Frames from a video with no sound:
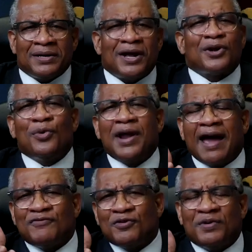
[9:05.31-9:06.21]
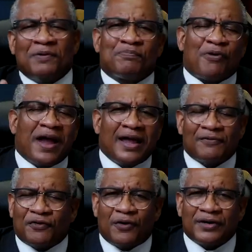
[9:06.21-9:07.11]
Not only have you been
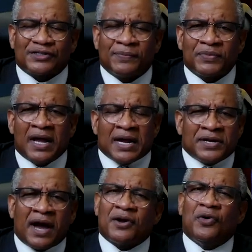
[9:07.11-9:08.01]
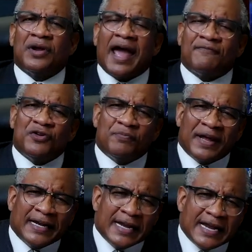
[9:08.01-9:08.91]
praying for us, not only have you
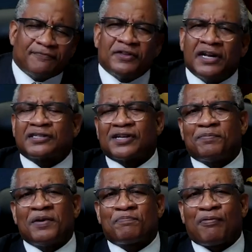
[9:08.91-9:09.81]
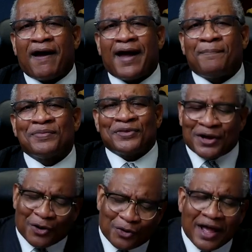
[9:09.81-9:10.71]
been lifting us up in prayer,
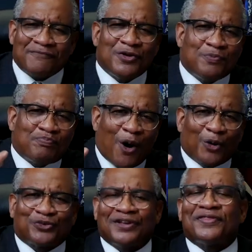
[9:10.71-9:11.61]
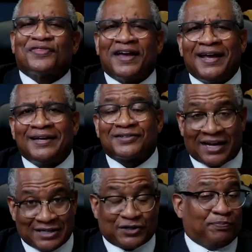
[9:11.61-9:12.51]
not only have you posted things
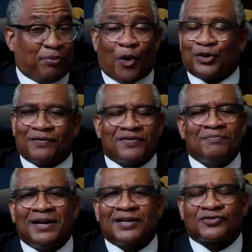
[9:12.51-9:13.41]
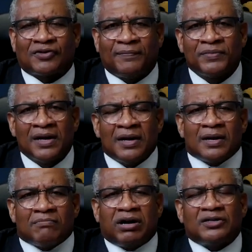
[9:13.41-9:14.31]
in support of the ministry,
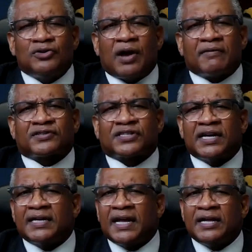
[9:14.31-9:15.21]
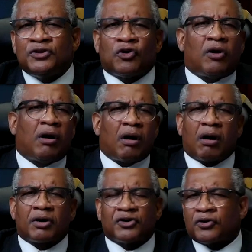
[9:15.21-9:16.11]
but you have sent in your
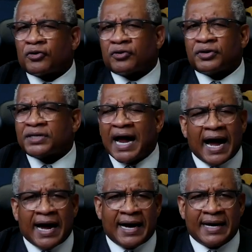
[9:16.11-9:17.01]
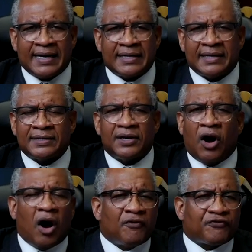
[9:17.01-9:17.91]
hard earned tithe and
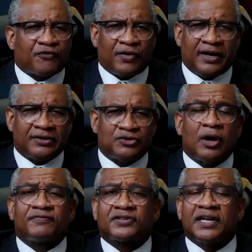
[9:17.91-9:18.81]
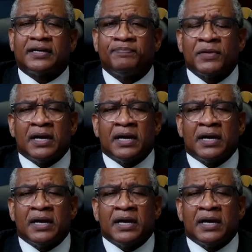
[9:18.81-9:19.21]
offerings. You have sent